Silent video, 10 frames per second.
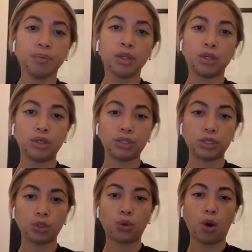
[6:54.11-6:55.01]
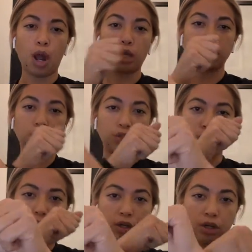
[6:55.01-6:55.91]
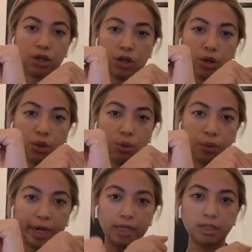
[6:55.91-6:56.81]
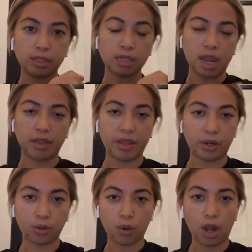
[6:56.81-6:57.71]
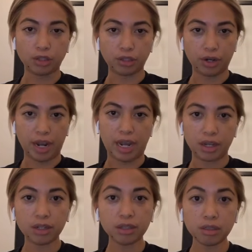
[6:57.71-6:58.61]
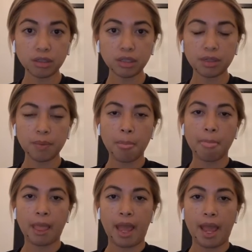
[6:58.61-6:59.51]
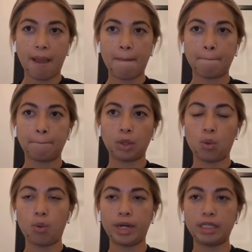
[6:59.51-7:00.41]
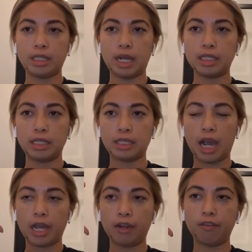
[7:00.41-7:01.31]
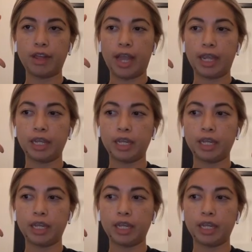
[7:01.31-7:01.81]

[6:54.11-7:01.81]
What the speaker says: You just cross your wrists and then cross your ankles, and what it does is kind of like